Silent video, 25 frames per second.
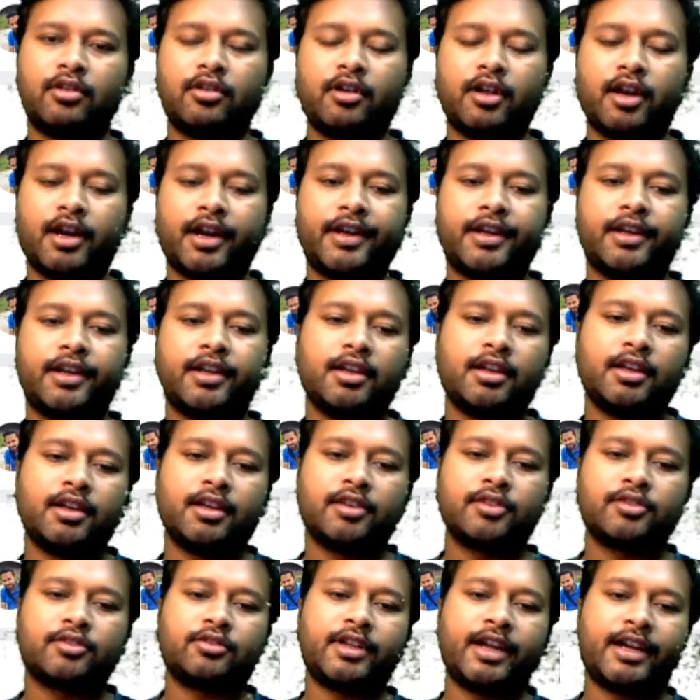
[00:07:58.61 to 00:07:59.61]
All right,
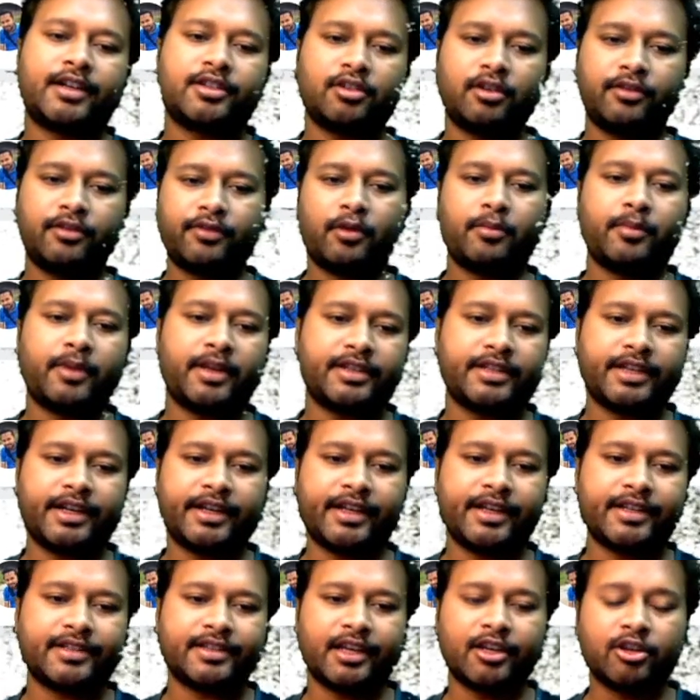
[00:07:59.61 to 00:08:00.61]
so that's all from my side
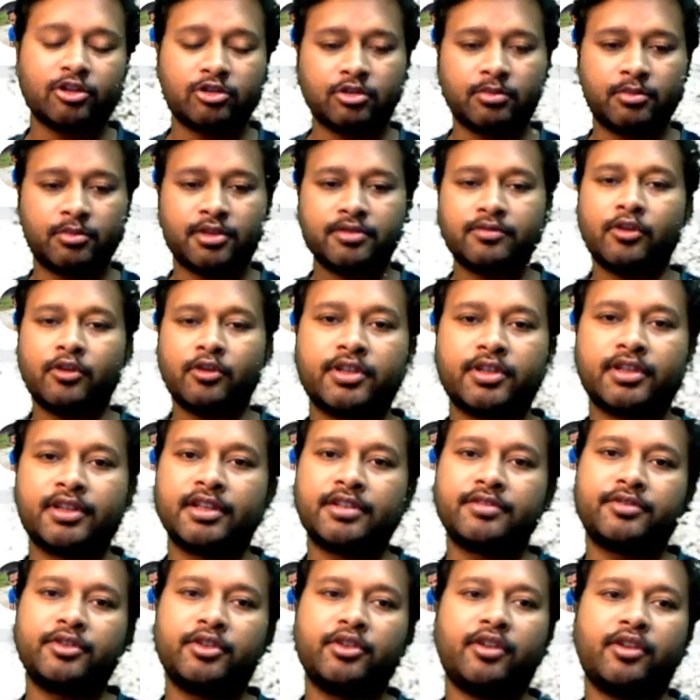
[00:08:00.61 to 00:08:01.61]
guys. Thank you so much for
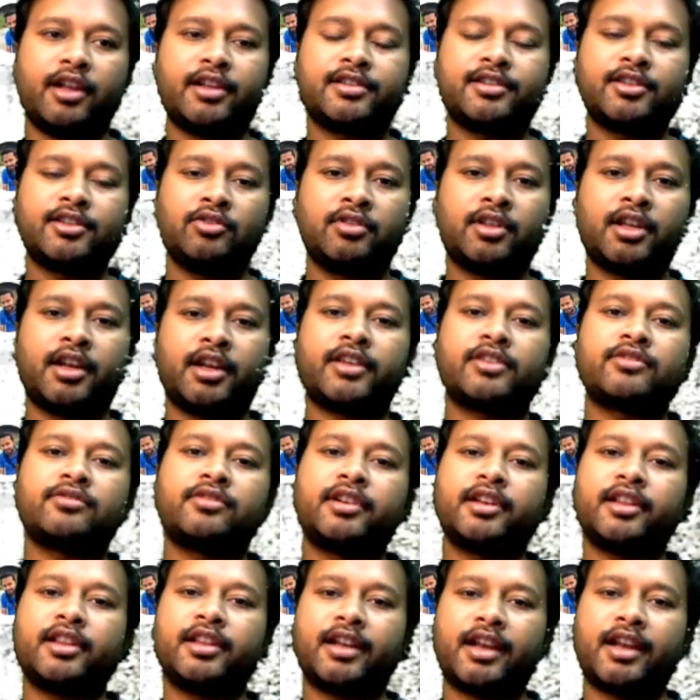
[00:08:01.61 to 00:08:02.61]
this video. I'll see you in the next
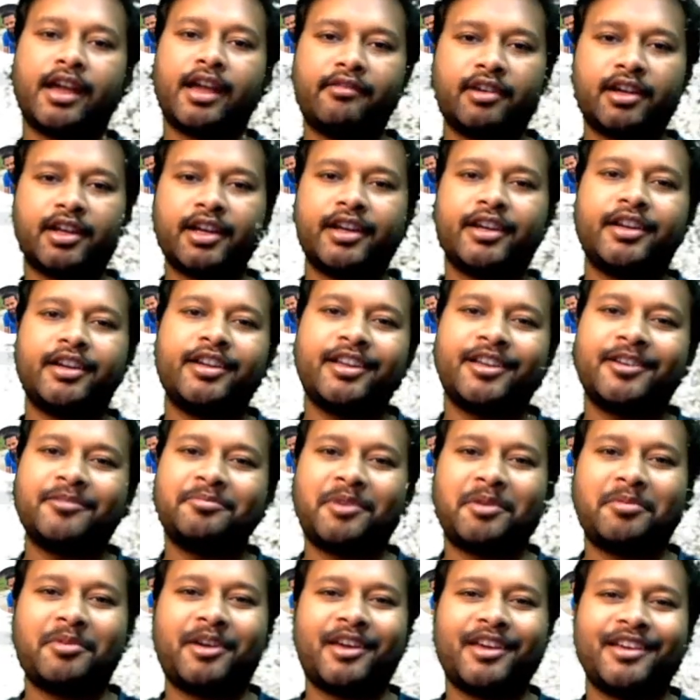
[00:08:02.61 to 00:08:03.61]
one. Till then, have a great day.
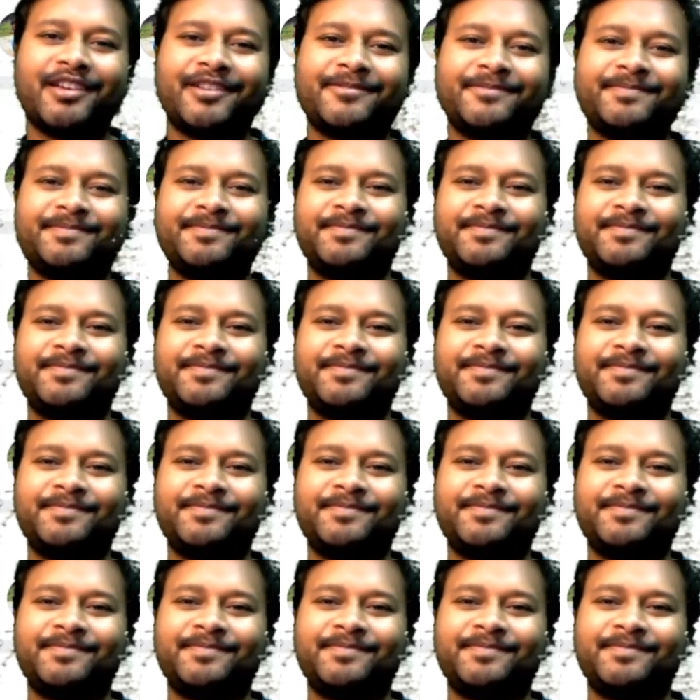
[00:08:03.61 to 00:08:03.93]
Bye bye.